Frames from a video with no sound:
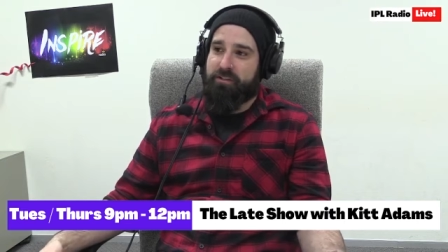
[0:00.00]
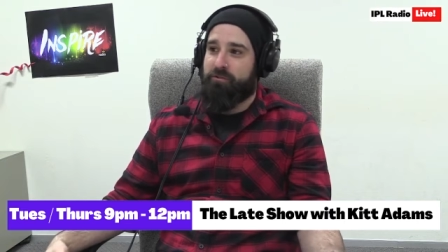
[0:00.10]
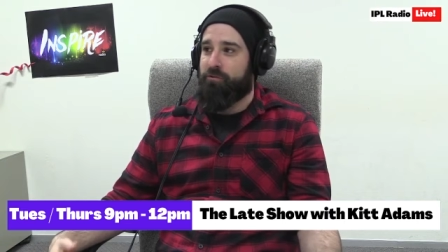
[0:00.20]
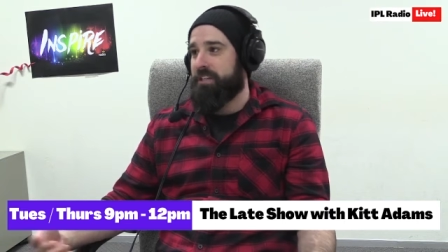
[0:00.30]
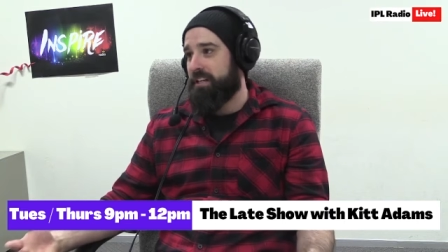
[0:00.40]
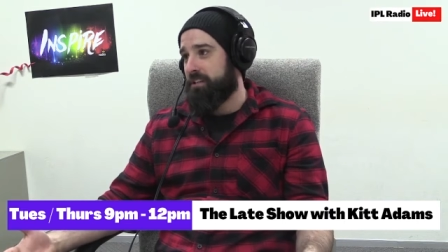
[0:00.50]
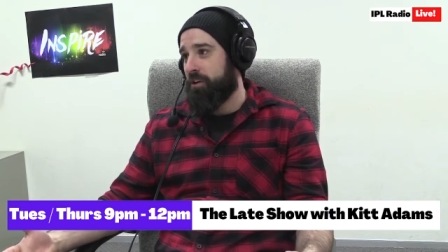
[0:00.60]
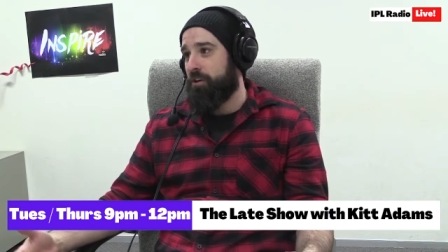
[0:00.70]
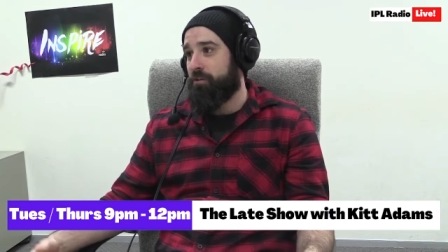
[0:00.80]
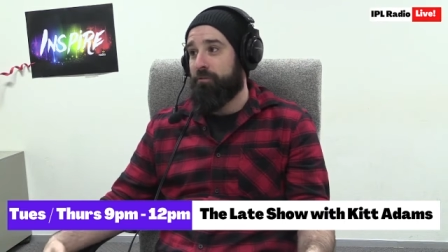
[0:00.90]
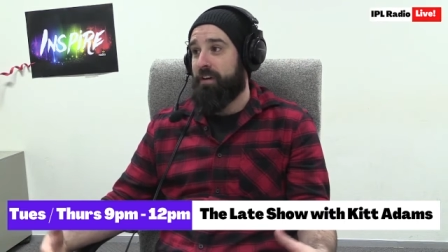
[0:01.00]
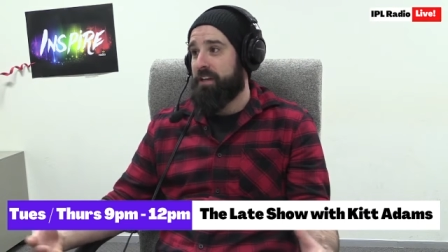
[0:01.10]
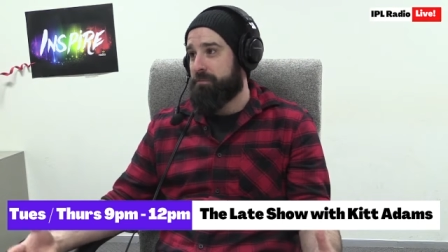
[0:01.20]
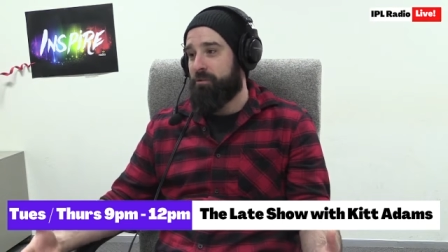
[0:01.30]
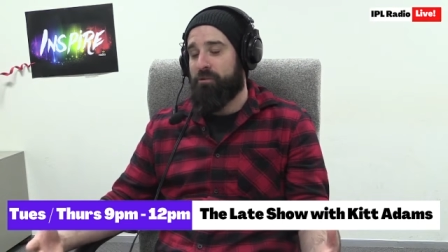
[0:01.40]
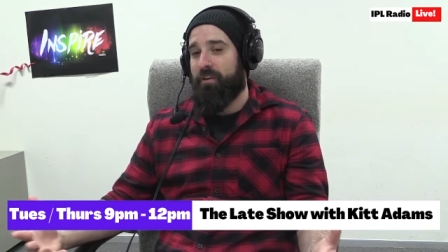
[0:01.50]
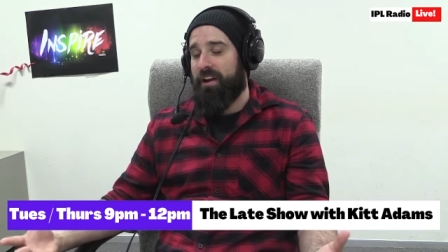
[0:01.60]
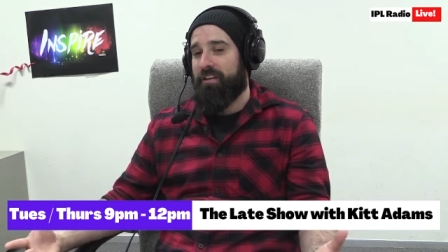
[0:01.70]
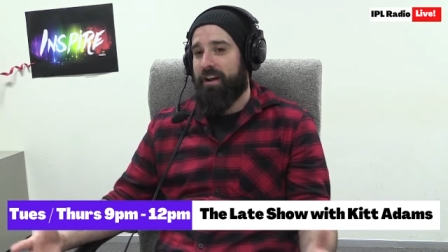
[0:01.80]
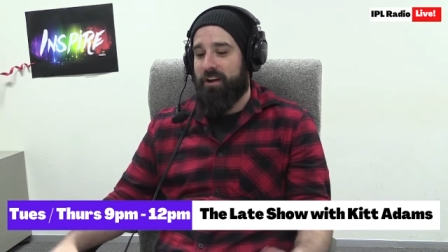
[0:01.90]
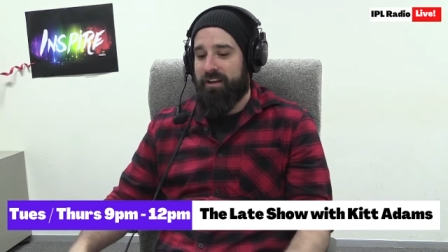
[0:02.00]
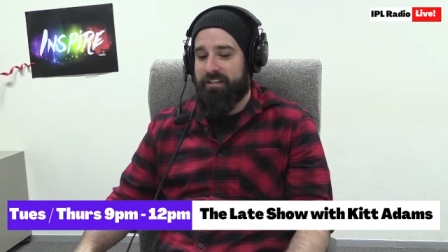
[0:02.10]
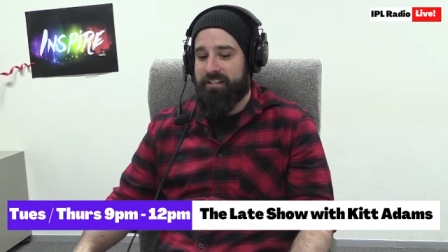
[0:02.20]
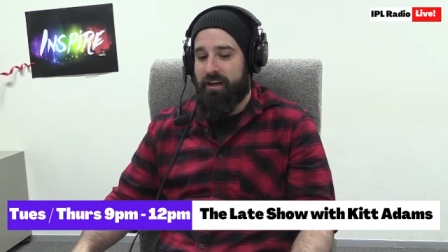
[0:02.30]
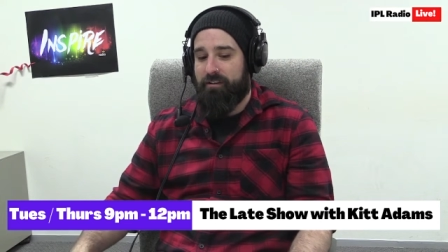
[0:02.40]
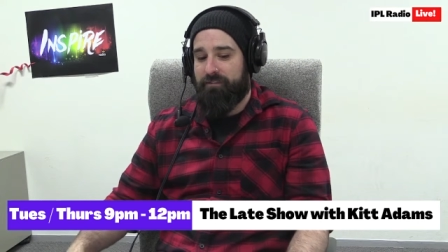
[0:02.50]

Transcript: or TikTok or Facebook or any of that kind of stuff, it's